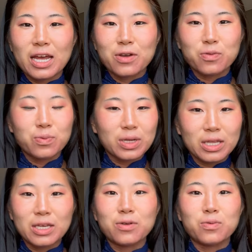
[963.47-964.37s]
I
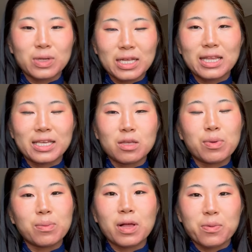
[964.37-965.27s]
really, really like the
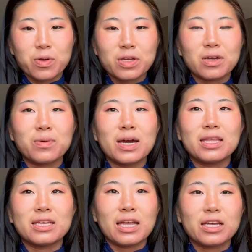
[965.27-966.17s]
people I'm working
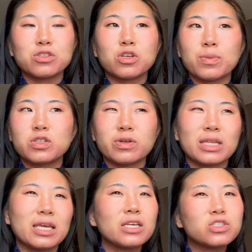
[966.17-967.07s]
with, and I had so much fun
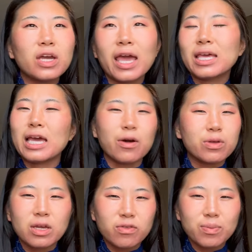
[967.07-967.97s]
like yesterday hanging out
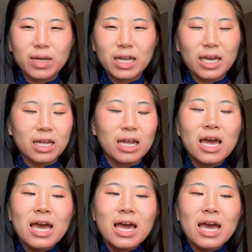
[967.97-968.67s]
with everybody, and